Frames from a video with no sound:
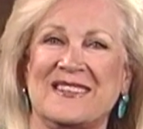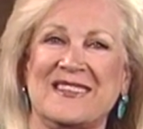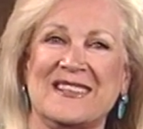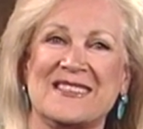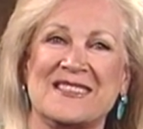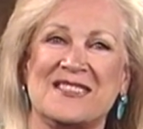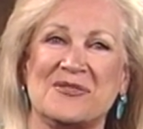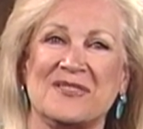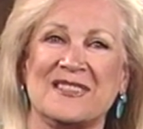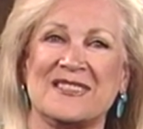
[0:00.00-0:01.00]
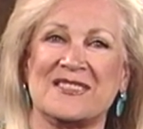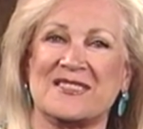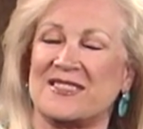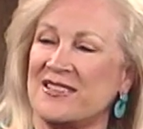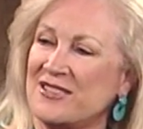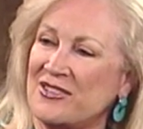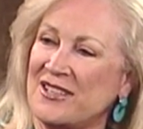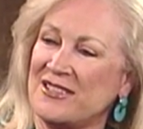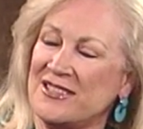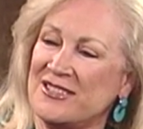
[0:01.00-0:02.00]
yeah, it's really just a great
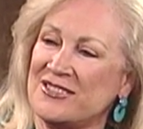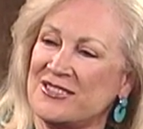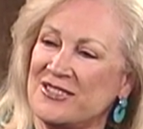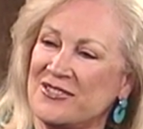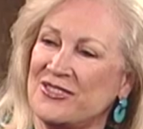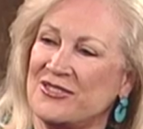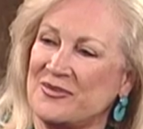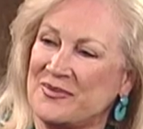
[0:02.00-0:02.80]
honor to know you.